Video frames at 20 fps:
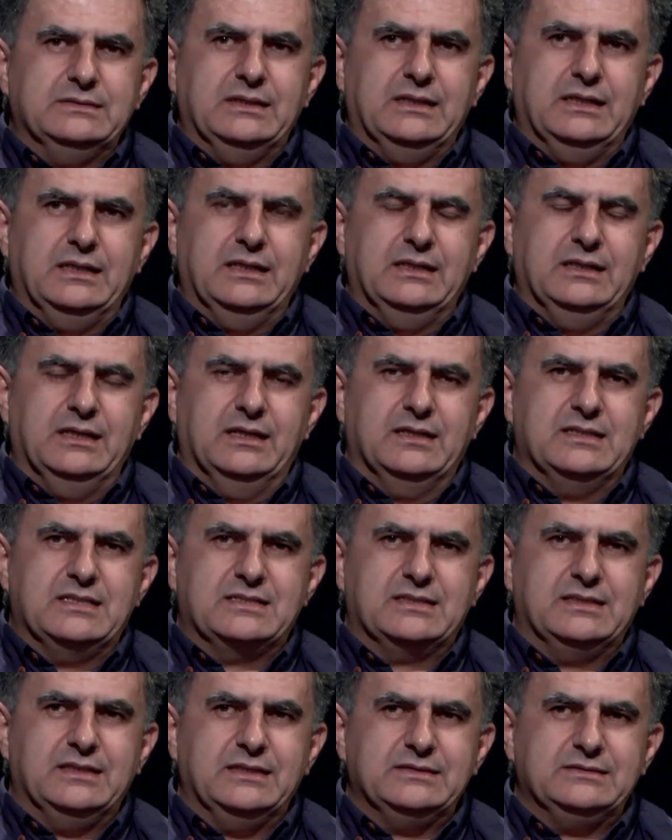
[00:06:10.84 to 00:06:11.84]
I, I
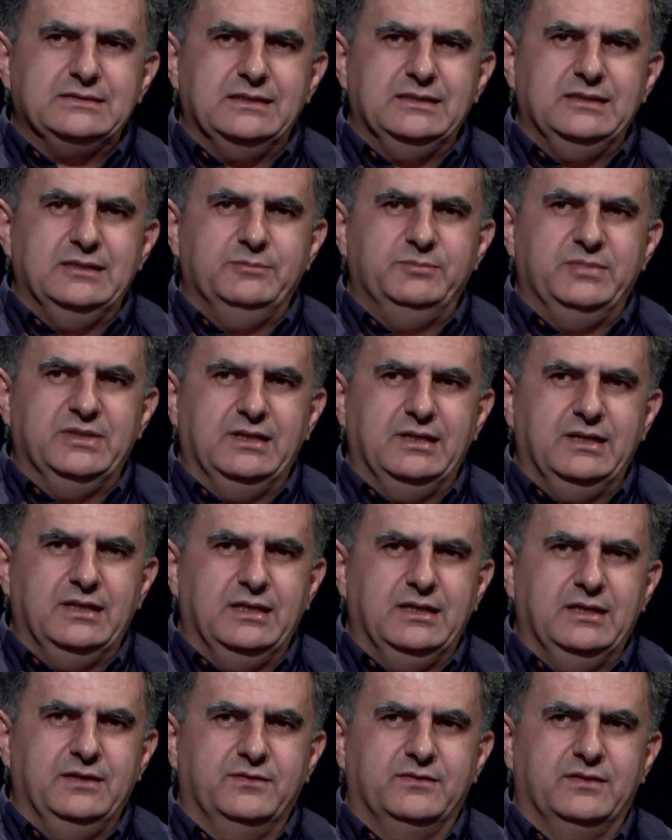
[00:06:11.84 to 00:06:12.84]
certainly
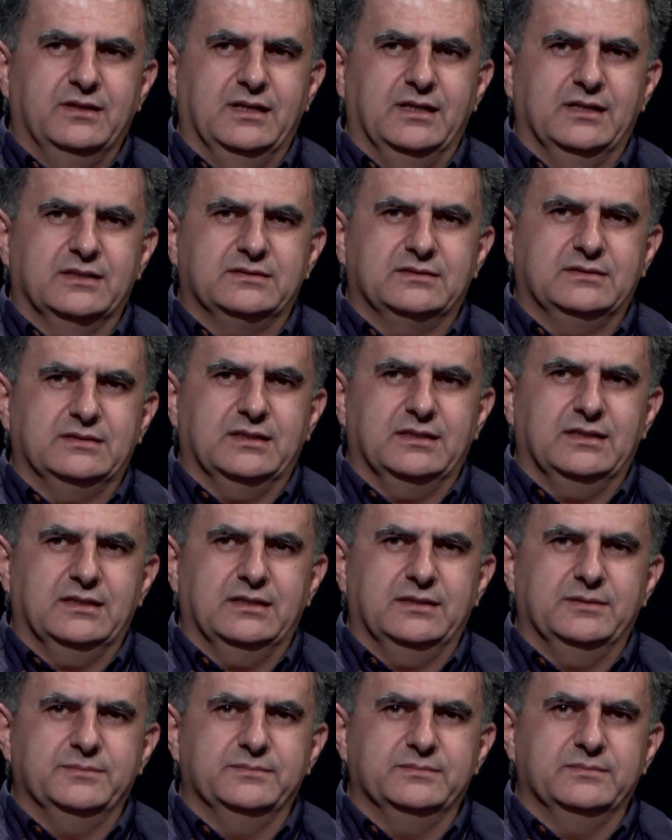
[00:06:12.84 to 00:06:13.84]
believe that
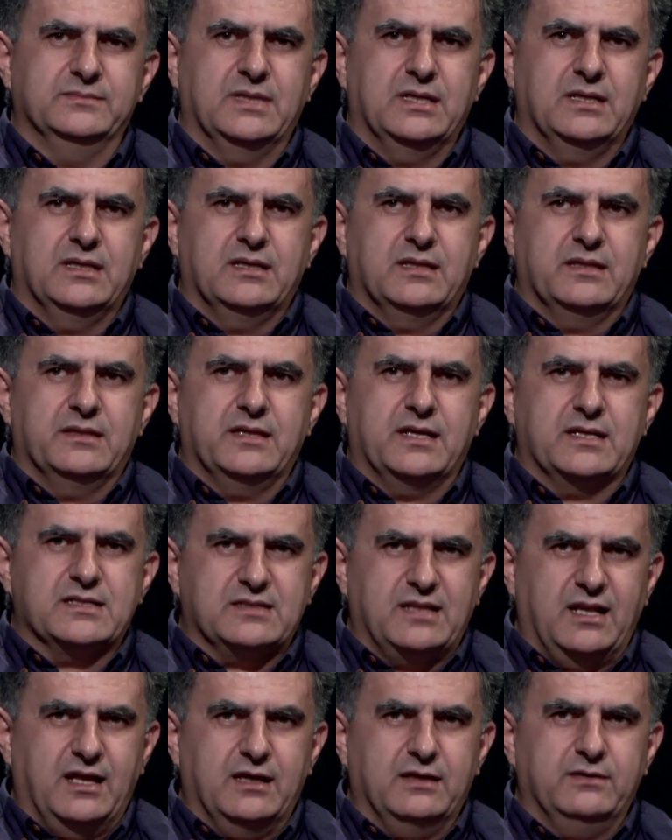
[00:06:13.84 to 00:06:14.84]
um, there is
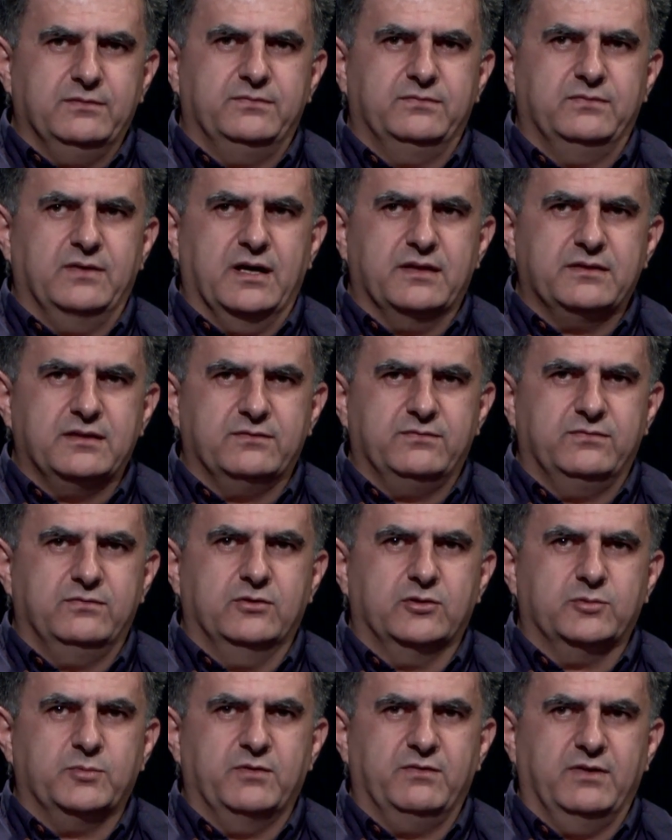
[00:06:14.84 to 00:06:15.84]
life, other
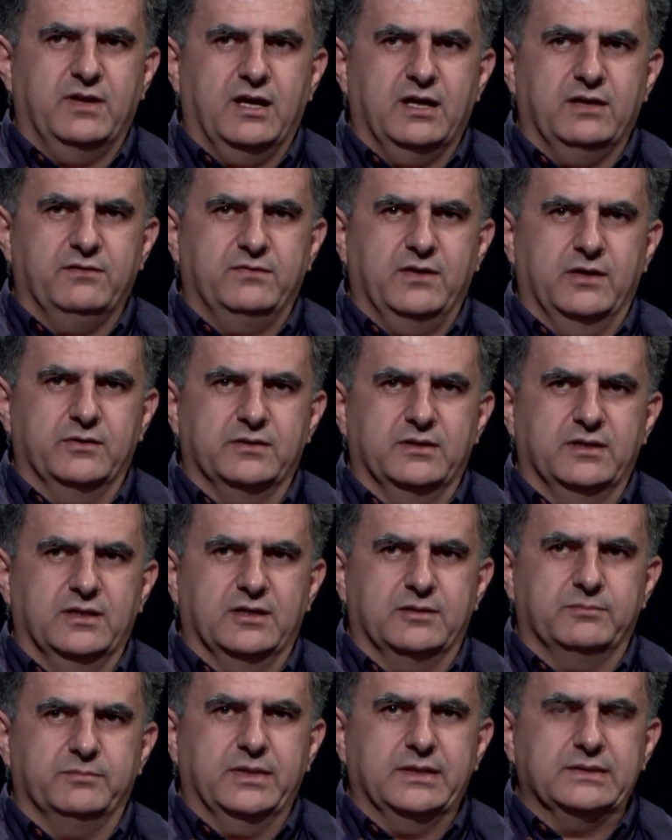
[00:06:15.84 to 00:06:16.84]
form of life out
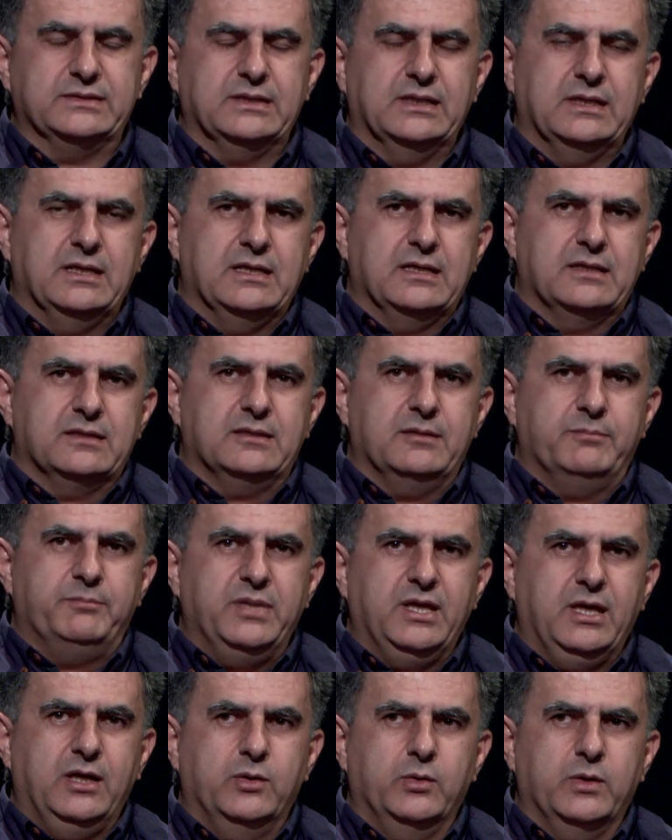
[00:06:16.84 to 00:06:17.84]
there. But the
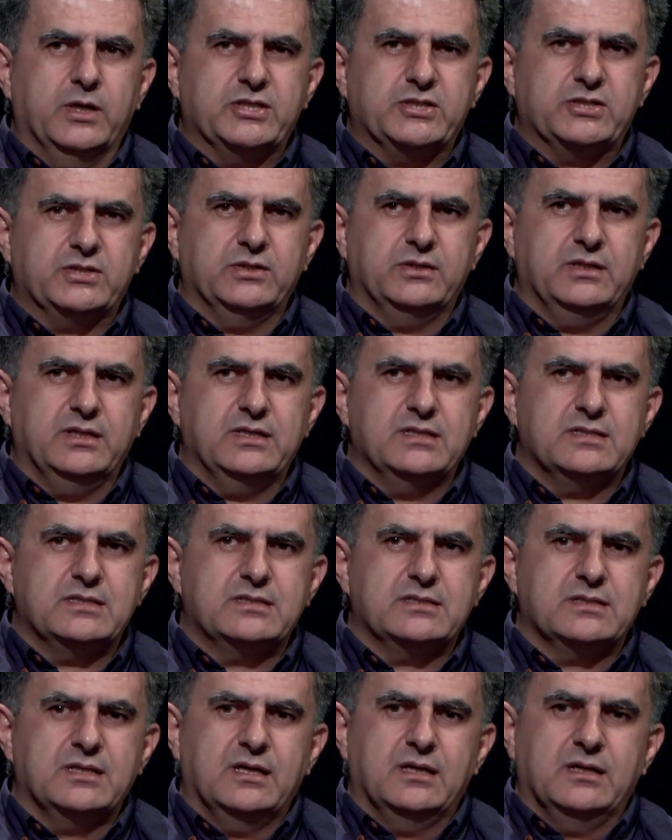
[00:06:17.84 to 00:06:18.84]
big question
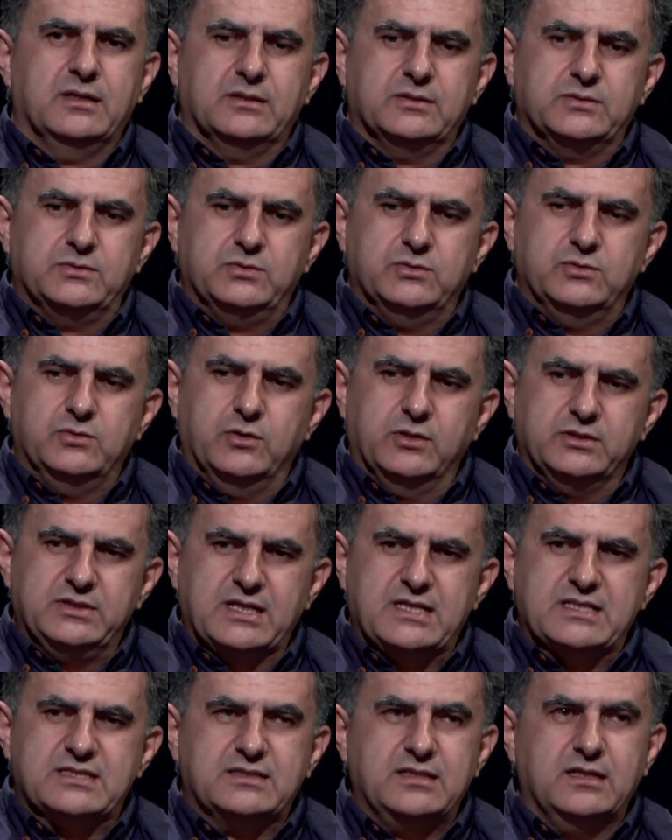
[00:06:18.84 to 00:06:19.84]
is, to what
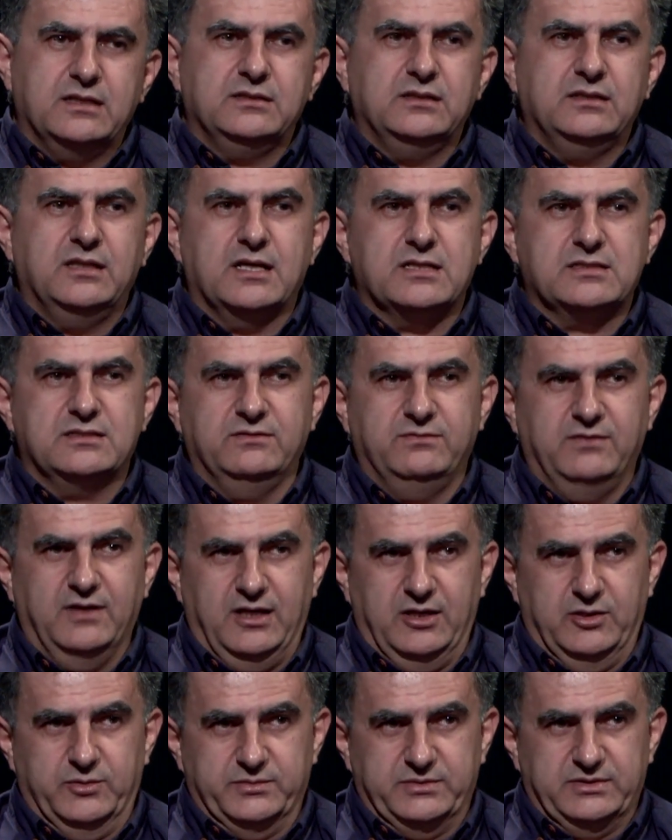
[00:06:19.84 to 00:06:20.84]
extent it has
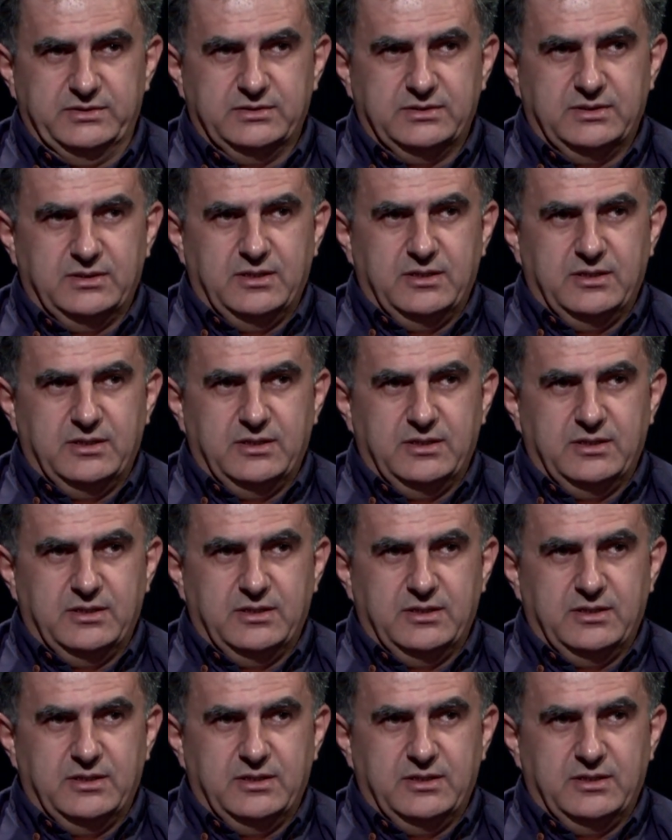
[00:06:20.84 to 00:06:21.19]
developed?